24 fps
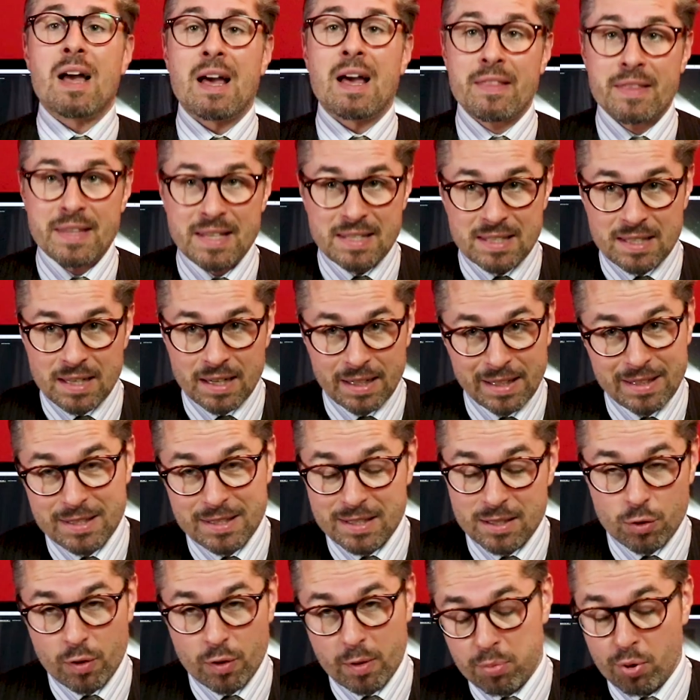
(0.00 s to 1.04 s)
And this
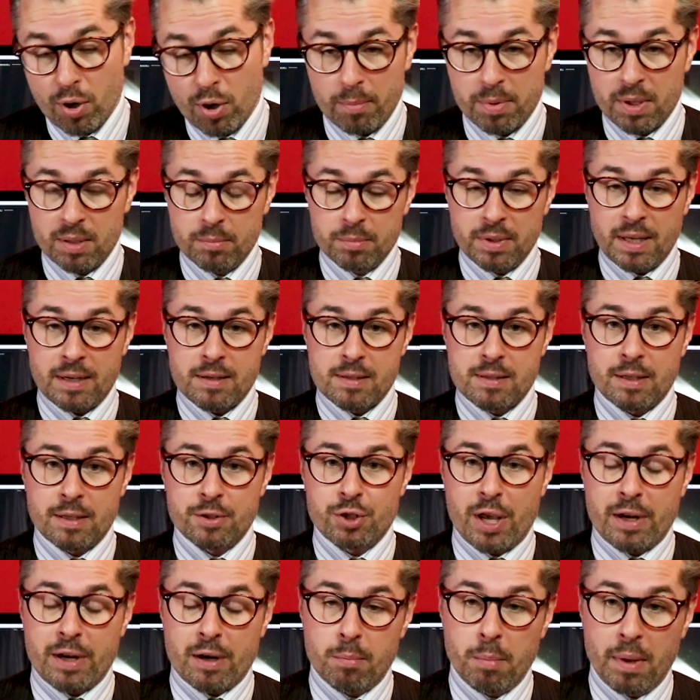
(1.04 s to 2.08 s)
leads to the problem, ladies and
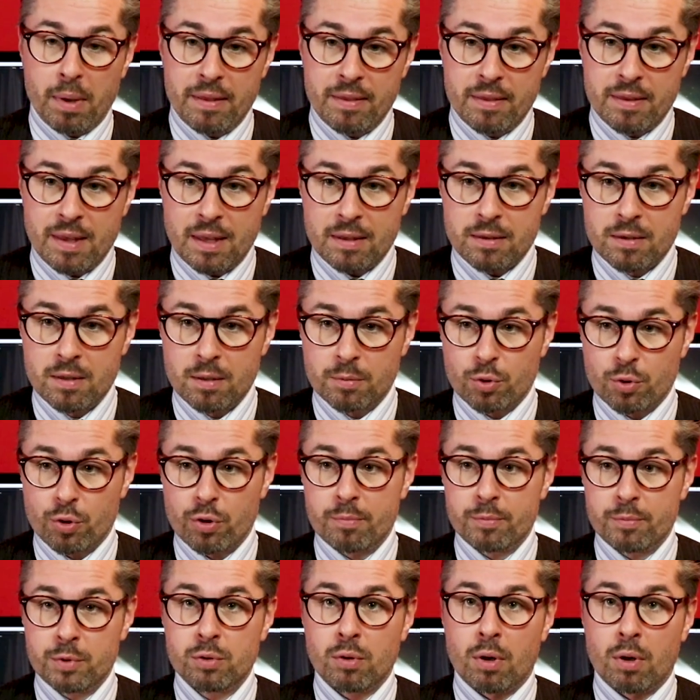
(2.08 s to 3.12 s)
gentlemen, that the
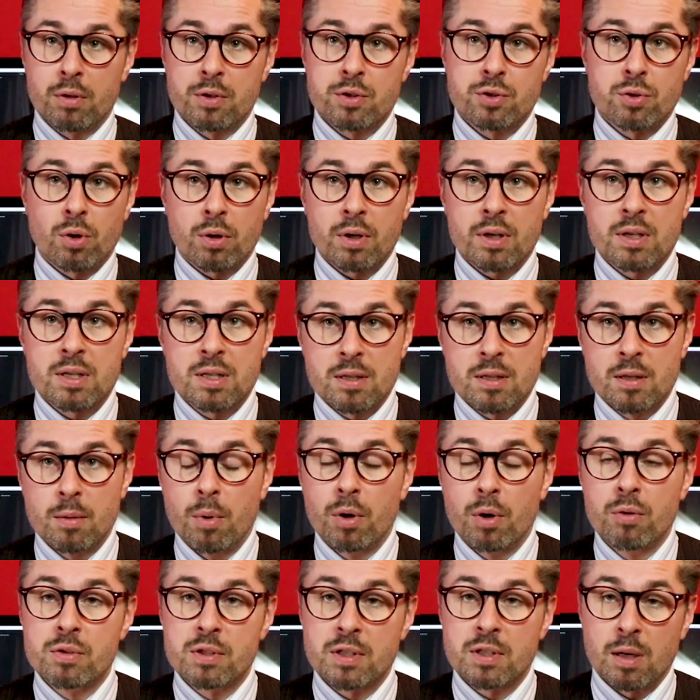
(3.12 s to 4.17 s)
term new old stock is the
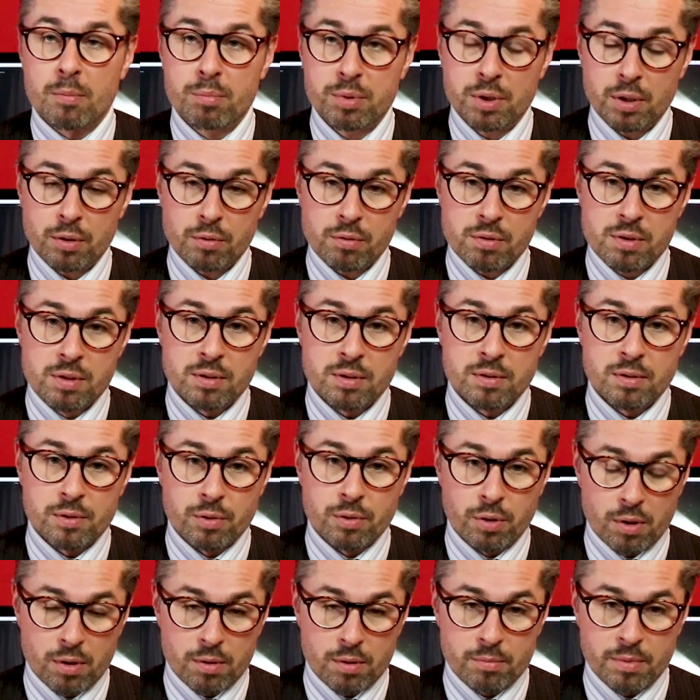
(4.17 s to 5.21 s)
most abused
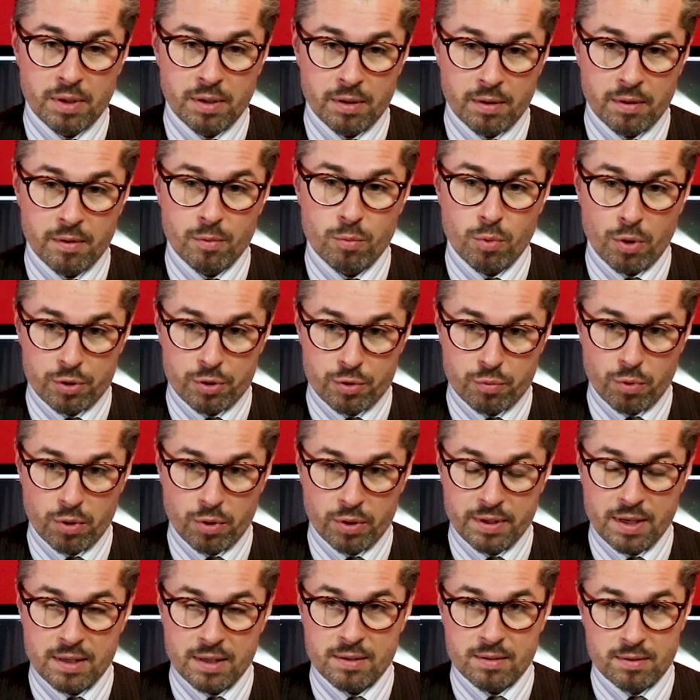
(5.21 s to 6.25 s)
term in the watch
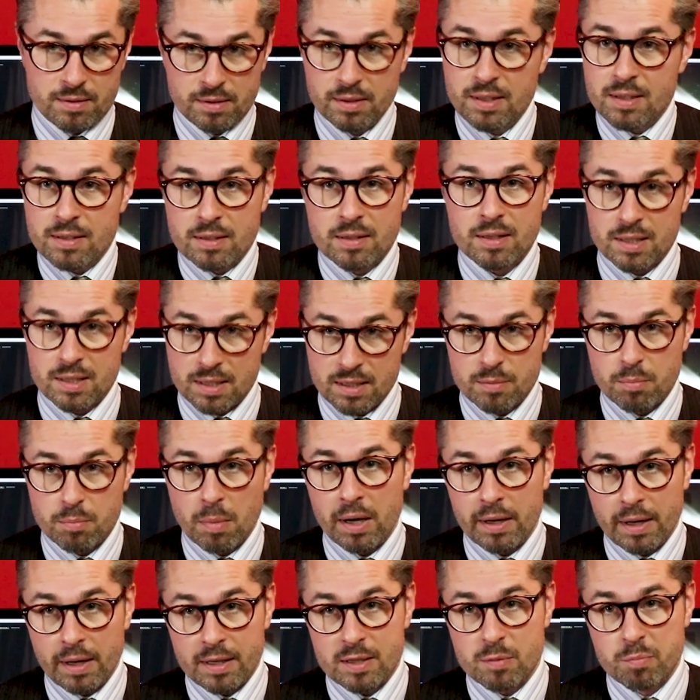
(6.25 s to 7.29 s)
world. At least this is
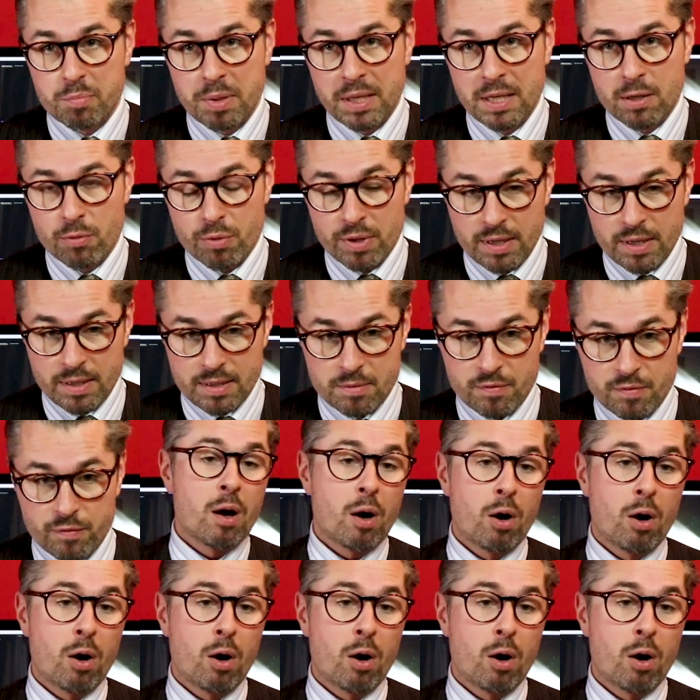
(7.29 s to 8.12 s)
my experience.